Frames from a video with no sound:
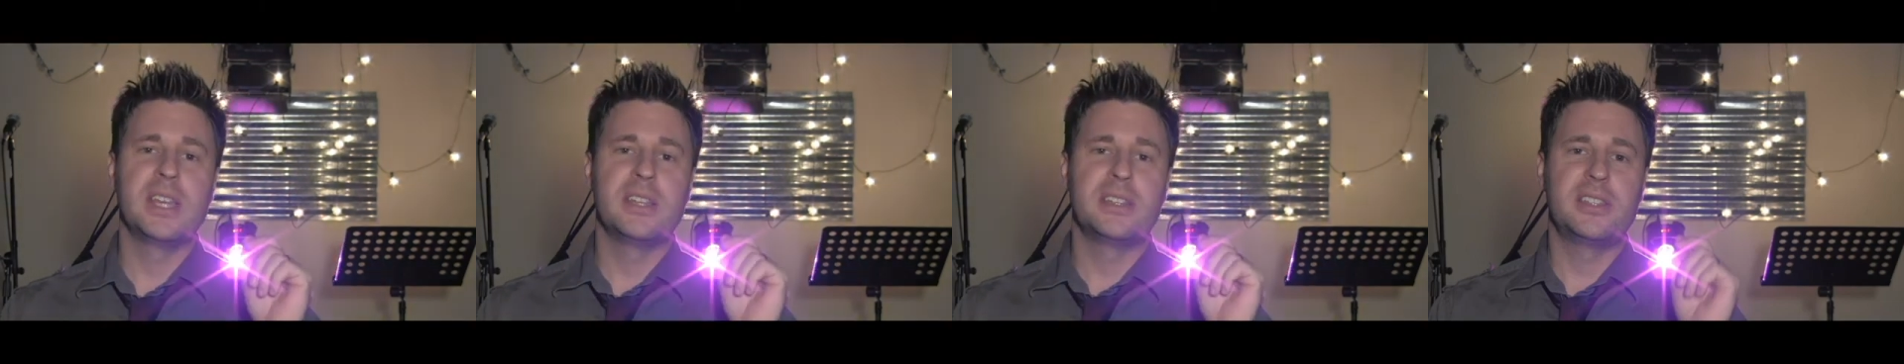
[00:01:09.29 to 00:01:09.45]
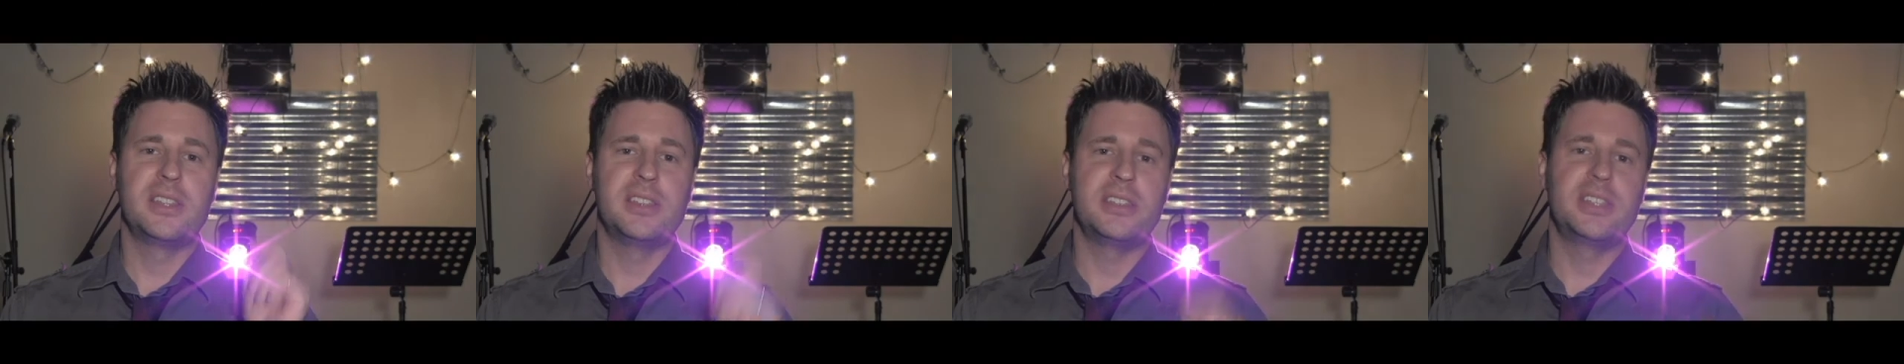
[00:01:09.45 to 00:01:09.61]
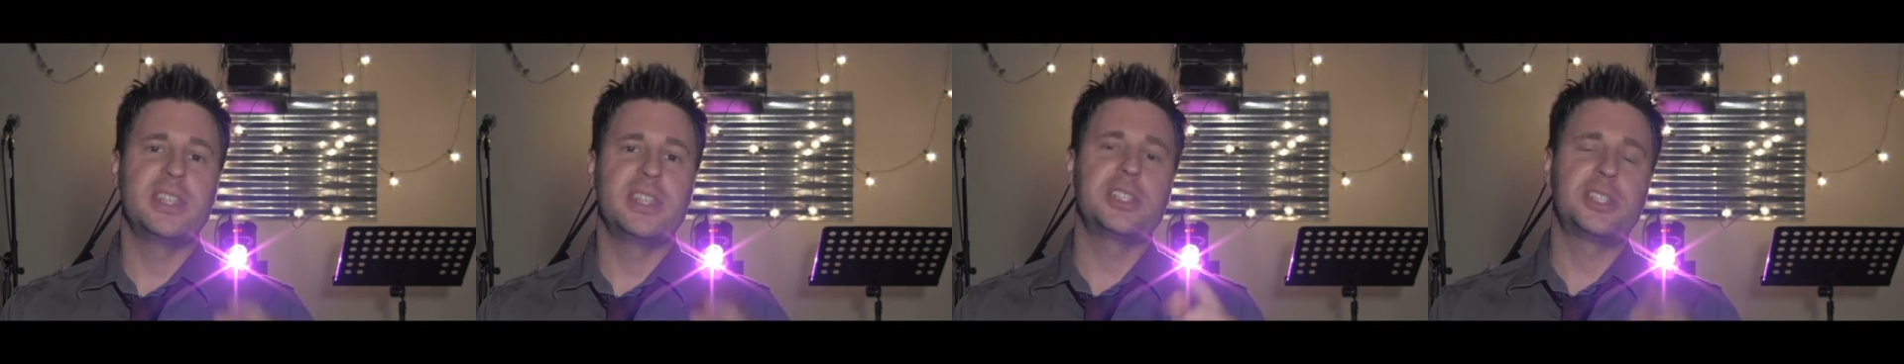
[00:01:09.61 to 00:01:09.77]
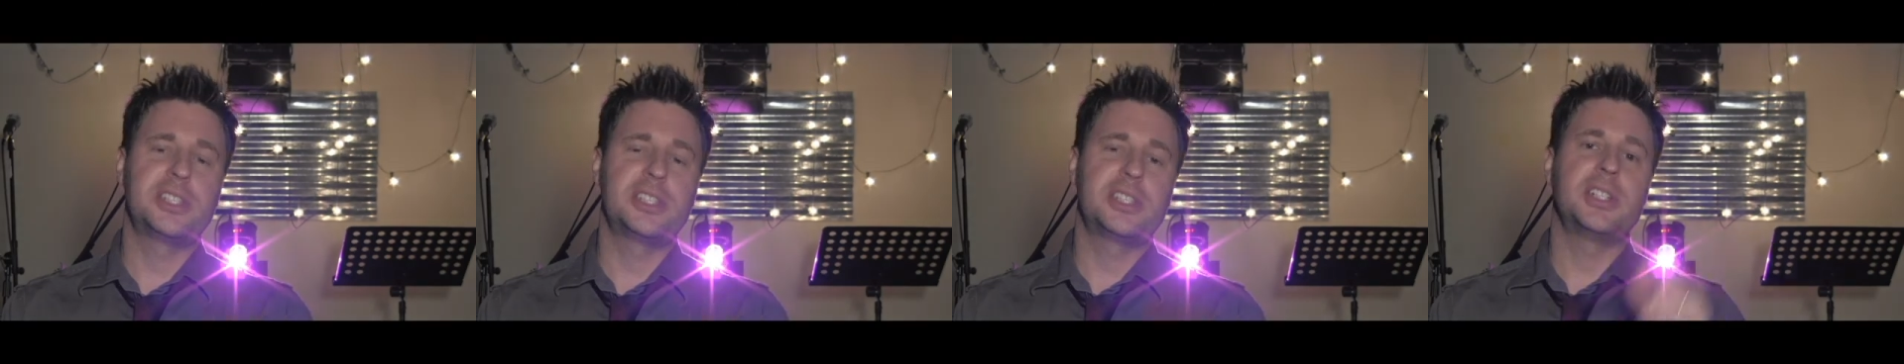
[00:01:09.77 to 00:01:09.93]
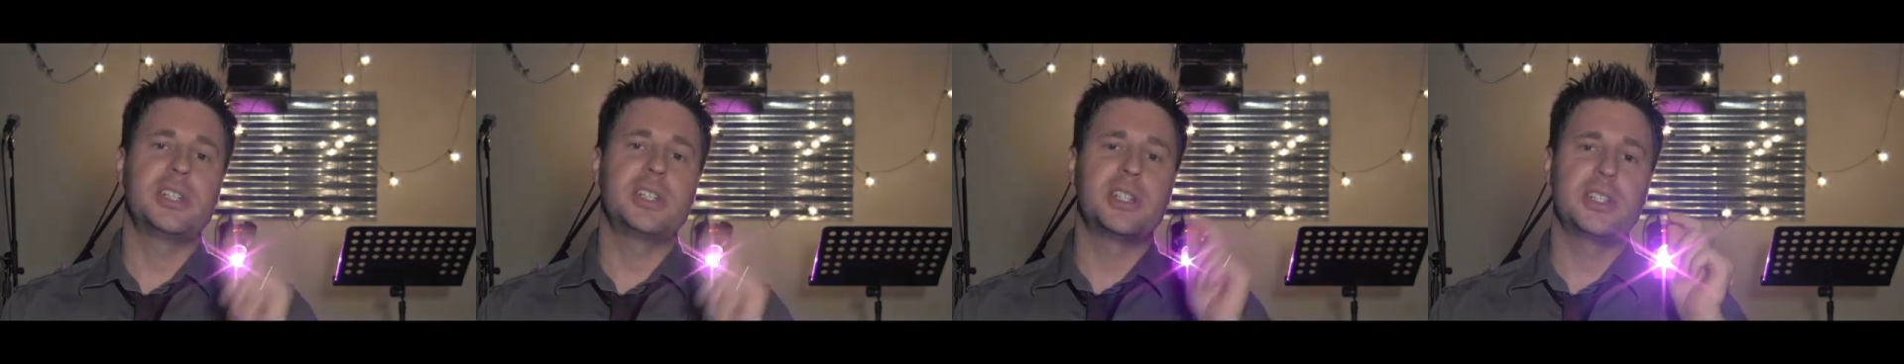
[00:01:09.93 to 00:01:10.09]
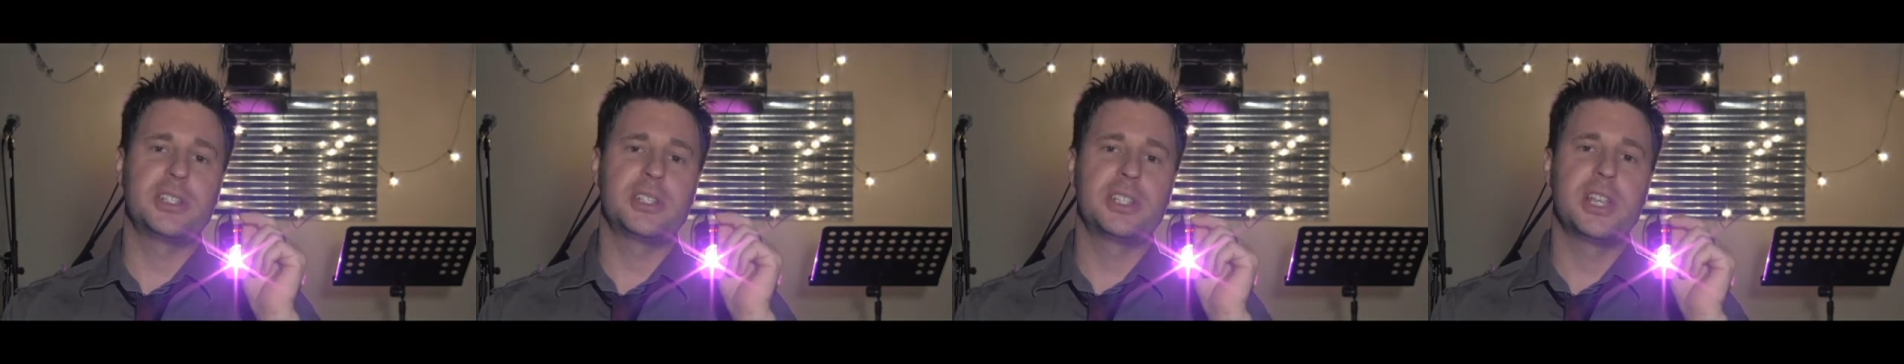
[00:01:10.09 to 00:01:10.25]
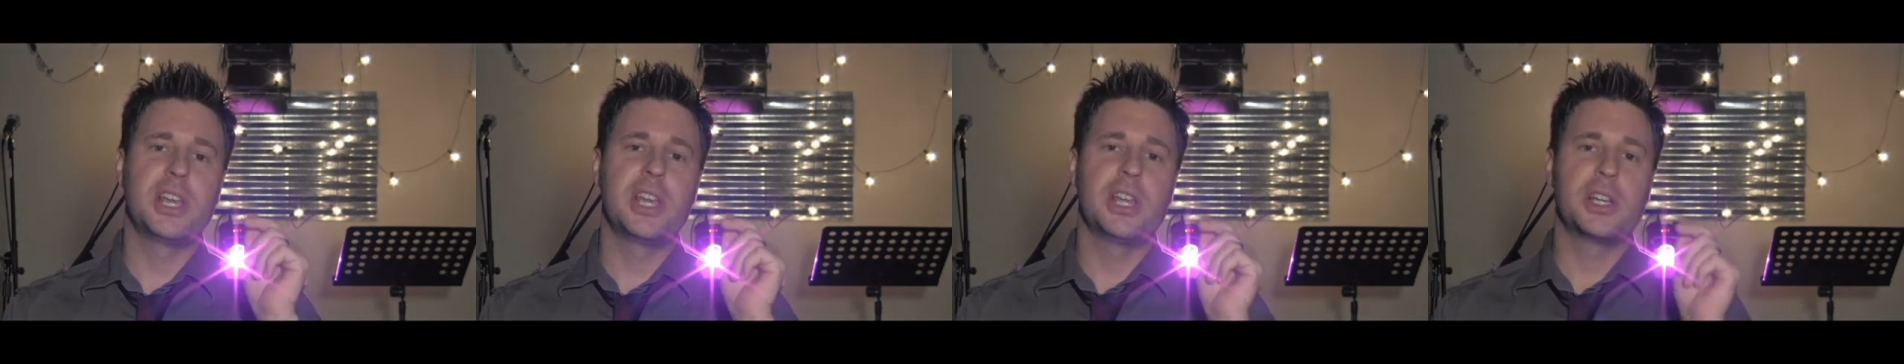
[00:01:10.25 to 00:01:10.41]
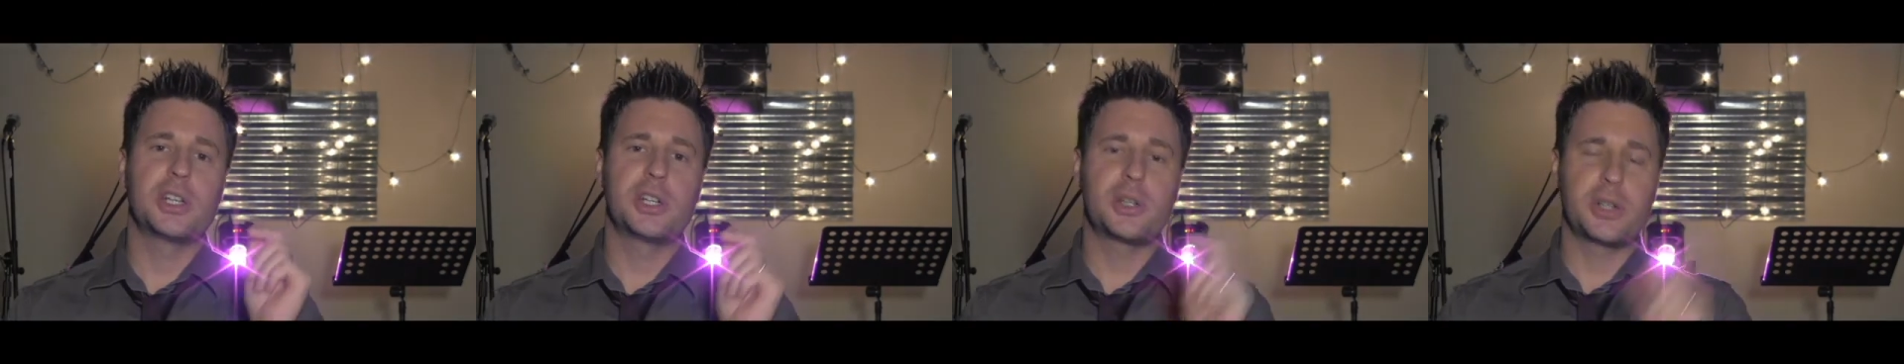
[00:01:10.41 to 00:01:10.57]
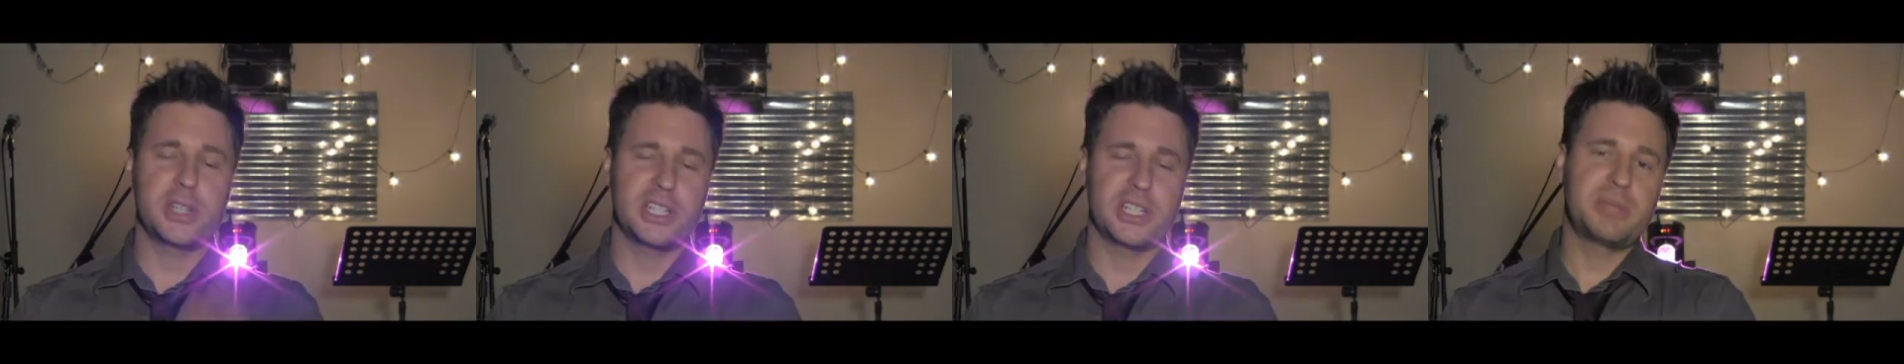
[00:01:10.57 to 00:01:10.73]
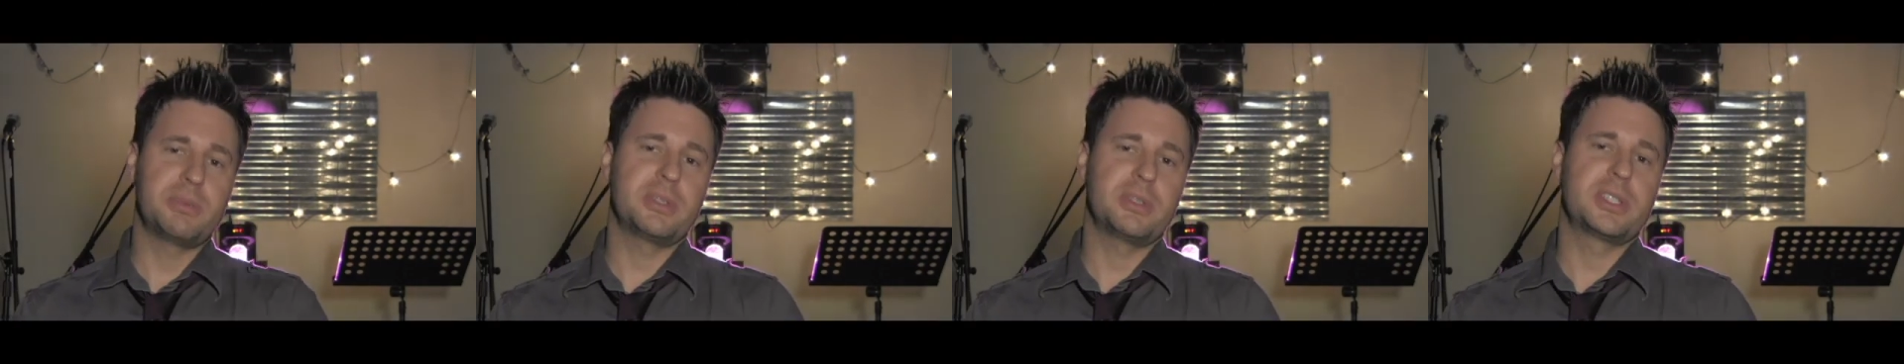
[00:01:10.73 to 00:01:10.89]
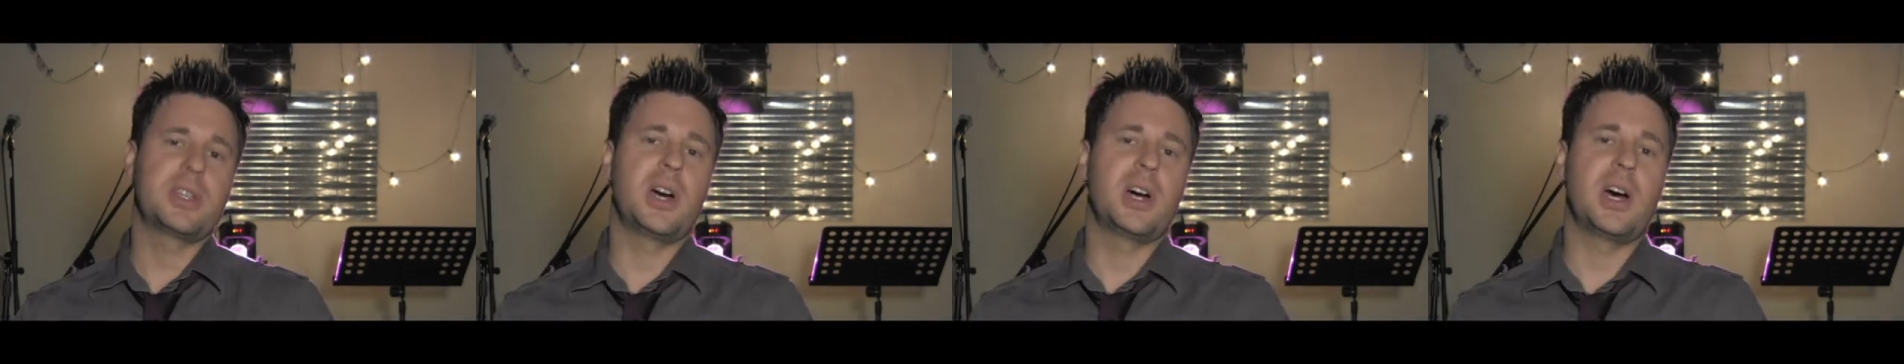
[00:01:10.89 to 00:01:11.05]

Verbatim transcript: to this year's Christmas